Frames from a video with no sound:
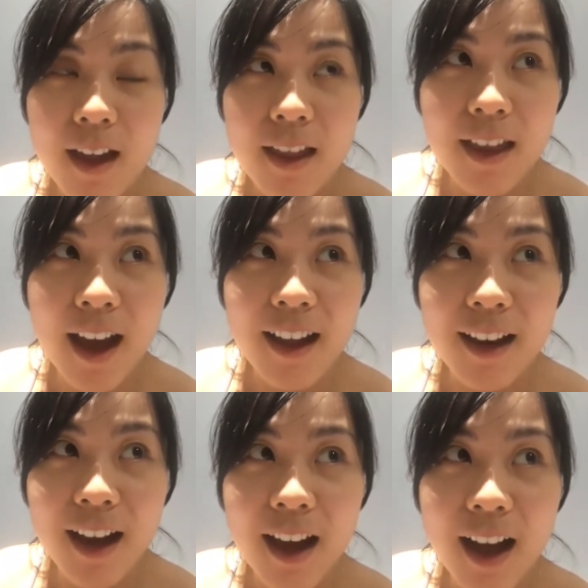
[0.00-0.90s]
that
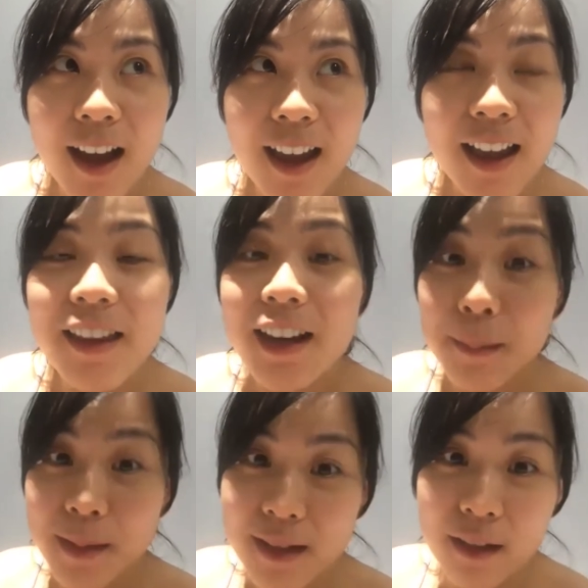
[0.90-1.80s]
I ended up
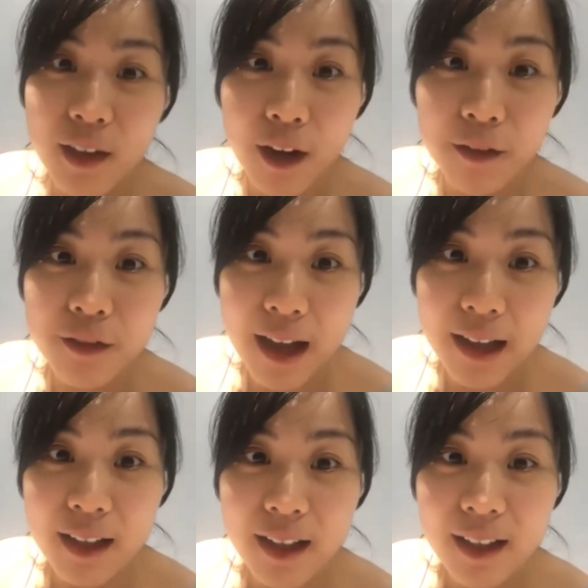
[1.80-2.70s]
in Silicon
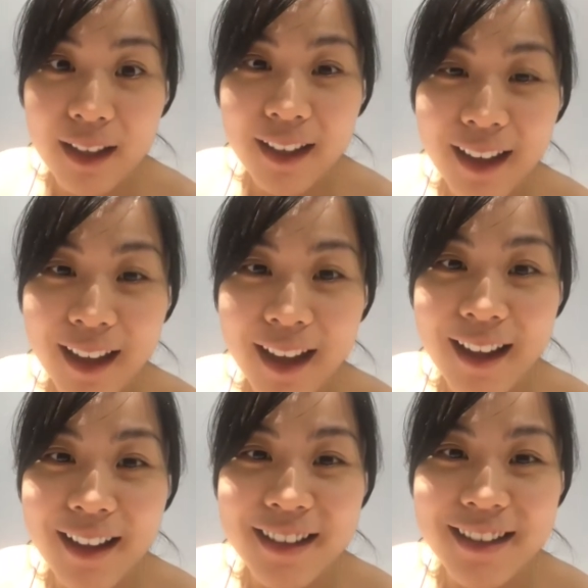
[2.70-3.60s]
Valley,
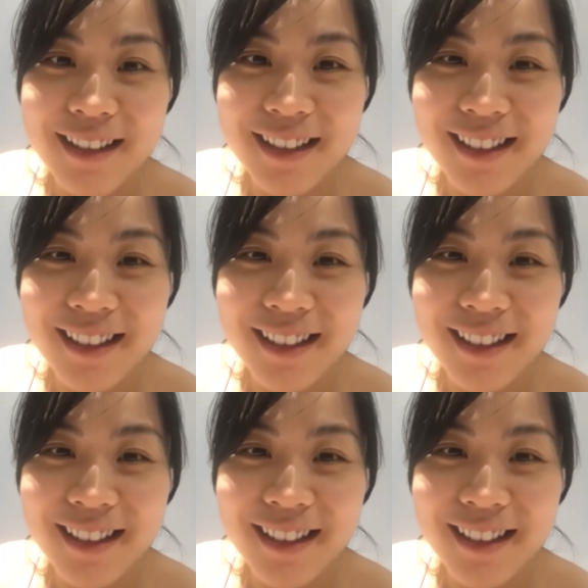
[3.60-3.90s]
and